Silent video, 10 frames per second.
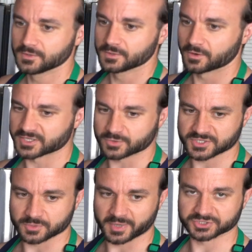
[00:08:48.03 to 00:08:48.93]
All right, squad,
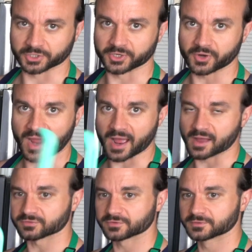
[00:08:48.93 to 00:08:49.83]
so make sure you
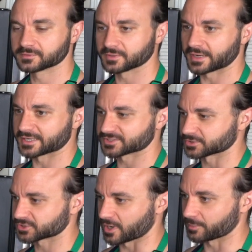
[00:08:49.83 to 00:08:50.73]
have a nice little
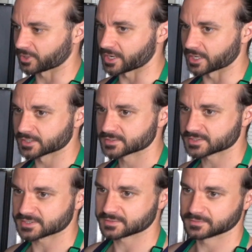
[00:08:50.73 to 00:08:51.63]
scraper here
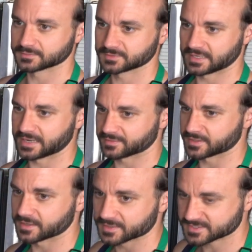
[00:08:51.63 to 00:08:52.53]
to get
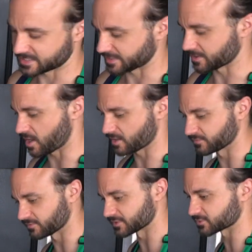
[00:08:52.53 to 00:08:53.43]
the skin off
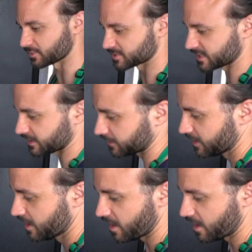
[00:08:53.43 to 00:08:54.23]
of the sweet potato.